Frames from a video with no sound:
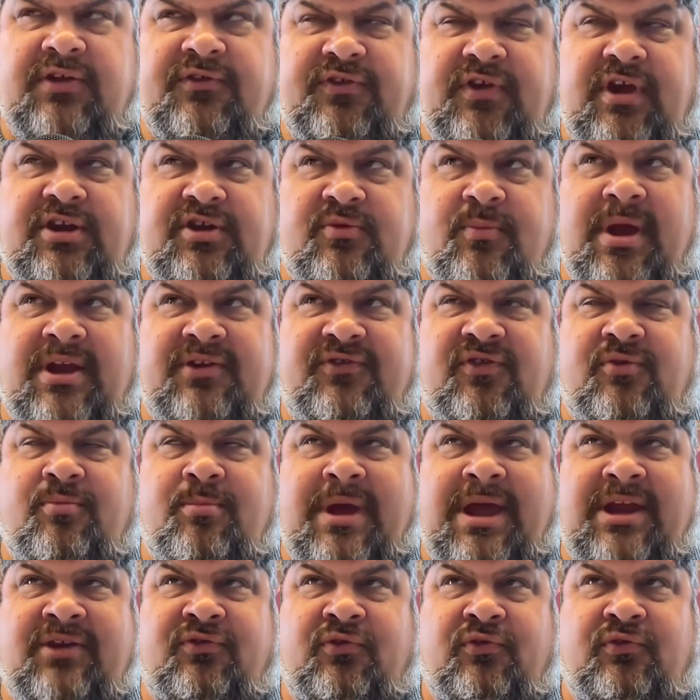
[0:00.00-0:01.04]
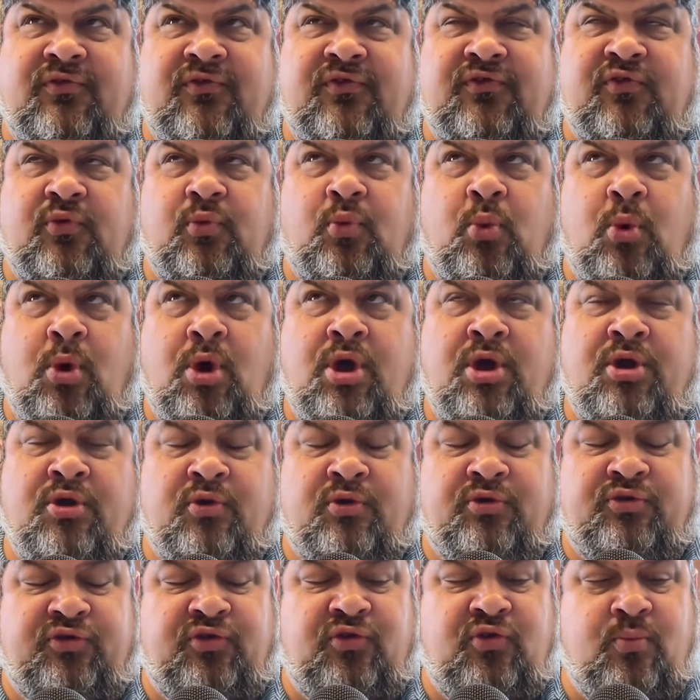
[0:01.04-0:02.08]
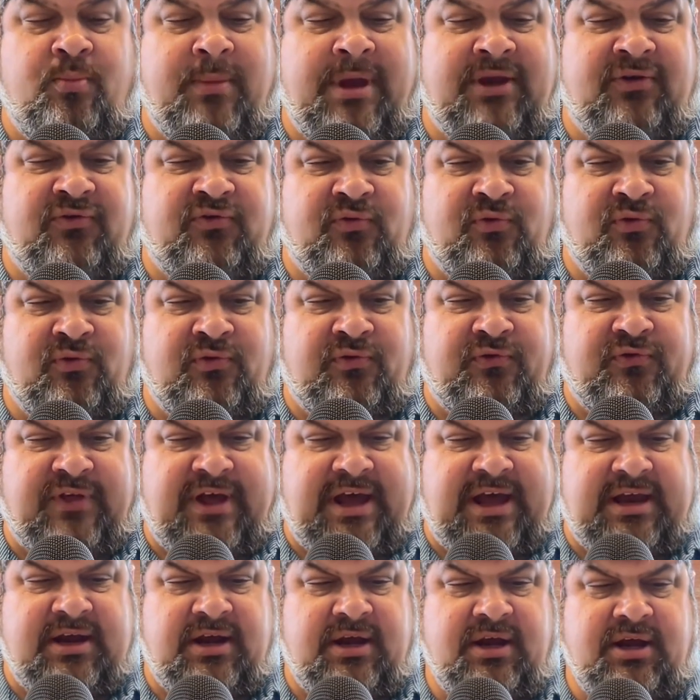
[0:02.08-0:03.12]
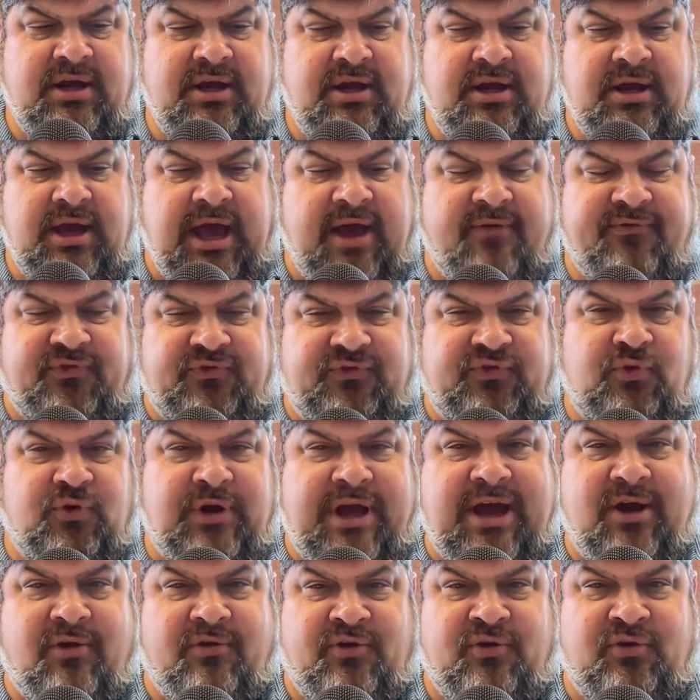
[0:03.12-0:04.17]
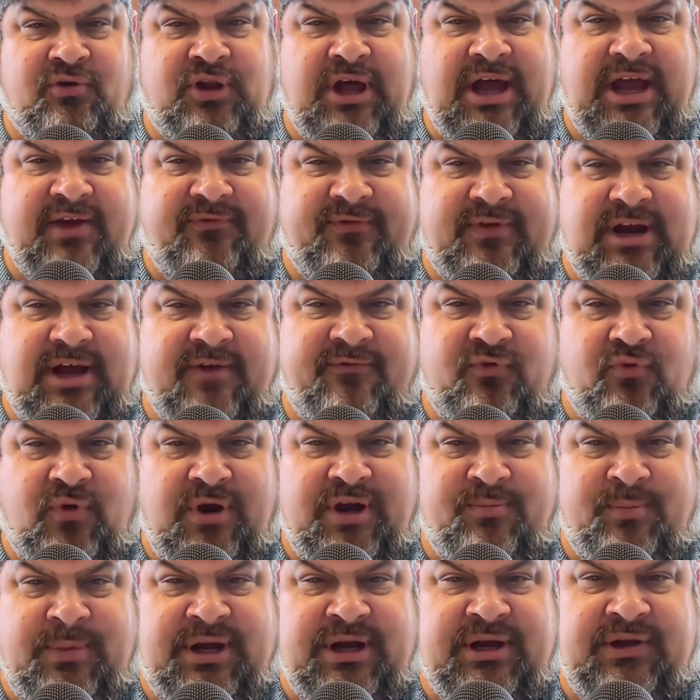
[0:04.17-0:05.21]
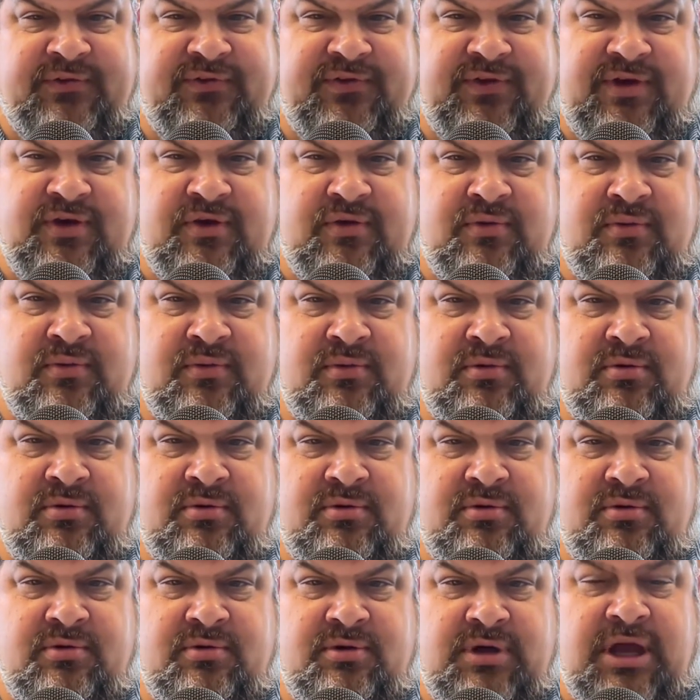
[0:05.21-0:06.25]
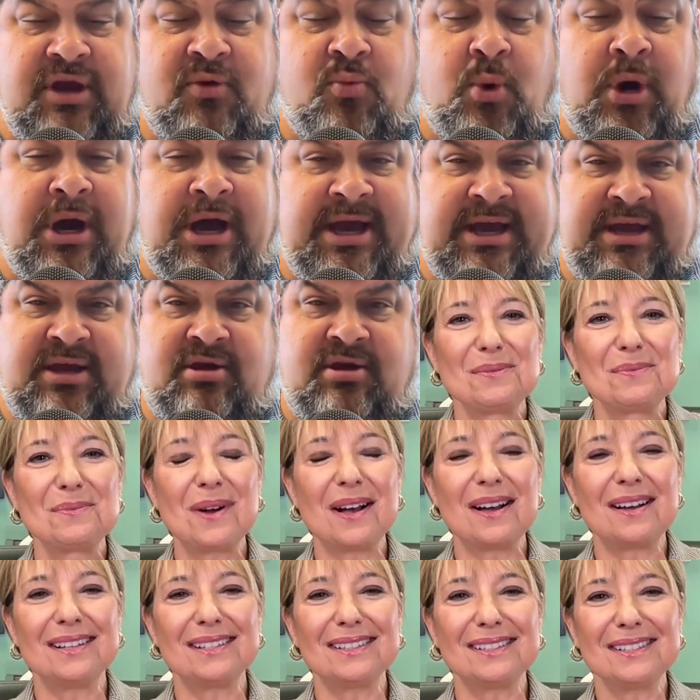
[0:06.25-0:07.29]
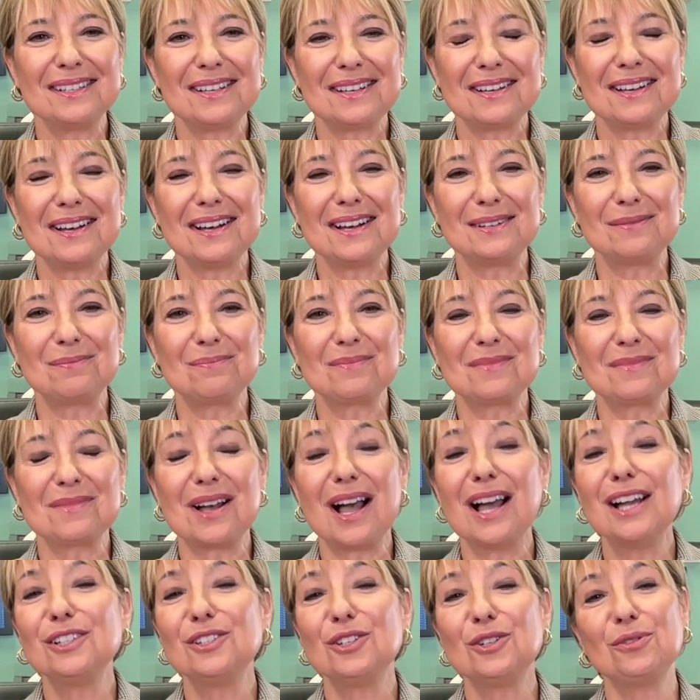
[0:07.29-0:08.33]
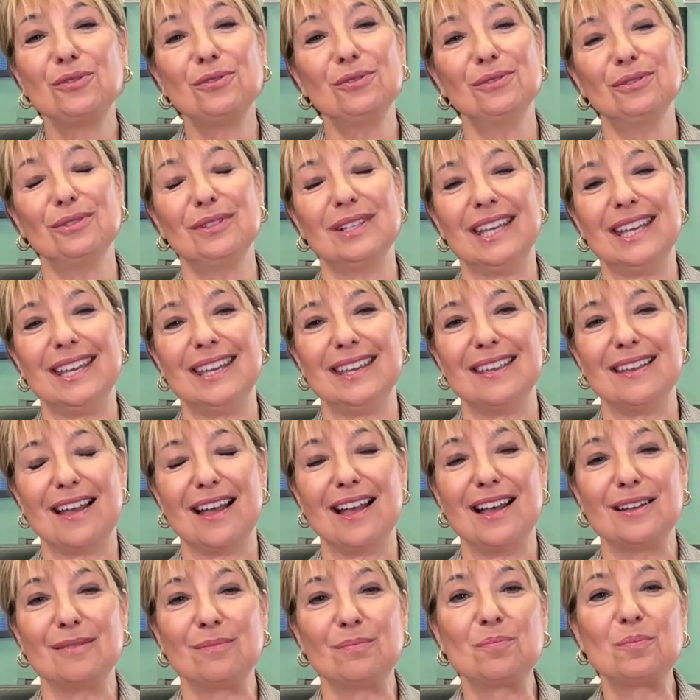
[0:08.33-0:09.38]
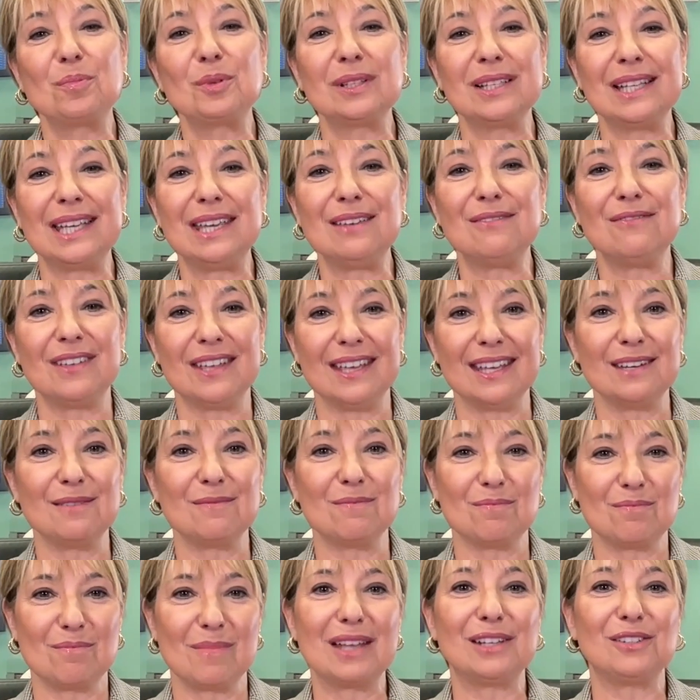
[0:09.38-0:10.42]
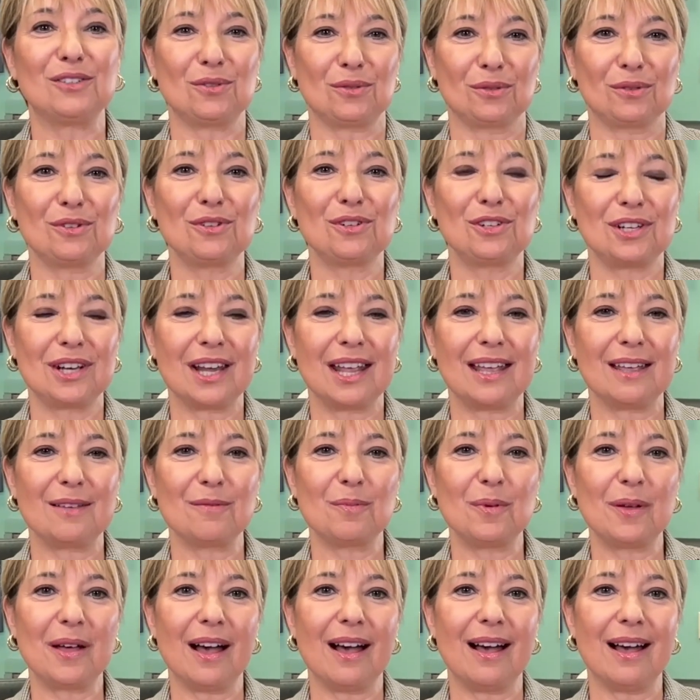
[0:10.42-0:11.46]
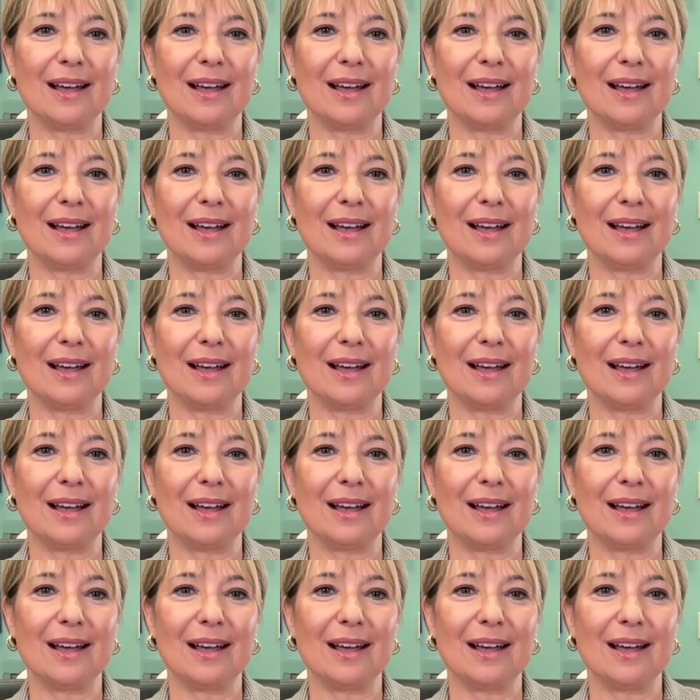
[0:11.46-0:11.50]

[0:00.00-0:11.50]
And you mentioned mentors. Is there one or two mentors that have stood out in your life that have great meaning to you, and why? Well, I truly believe in mentorship.